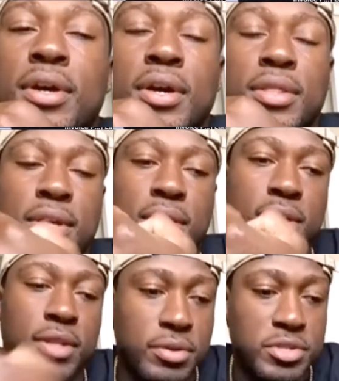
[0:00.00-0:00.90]
on the
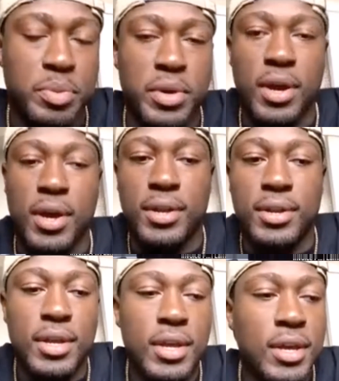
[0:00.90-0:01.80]
clothes you put
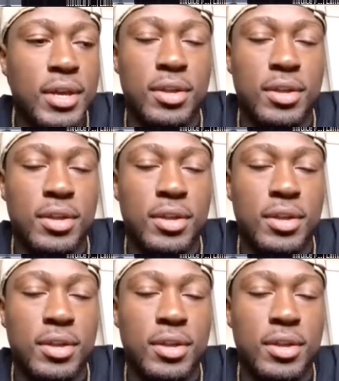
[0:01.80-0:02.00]
on,